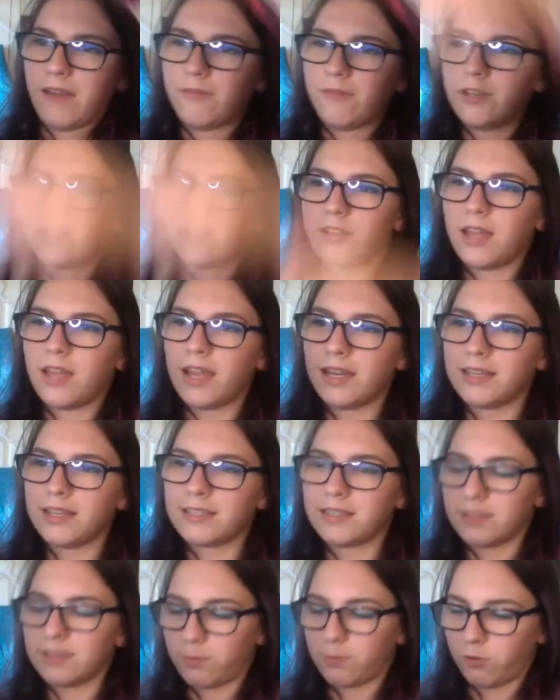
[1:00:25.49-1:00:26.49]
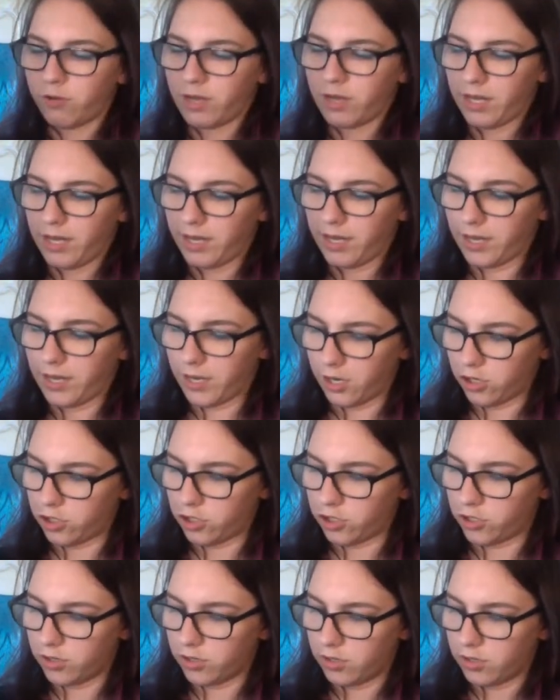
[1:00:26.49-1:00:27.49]
which I guess is
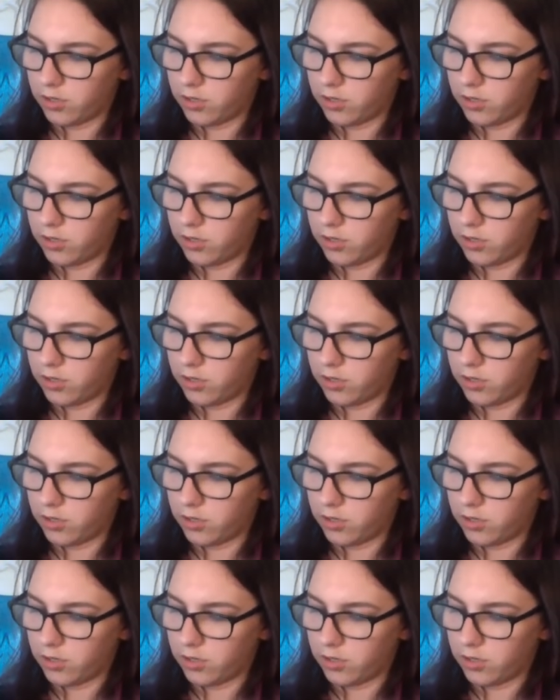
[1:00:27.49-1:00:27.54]
pretty-ish,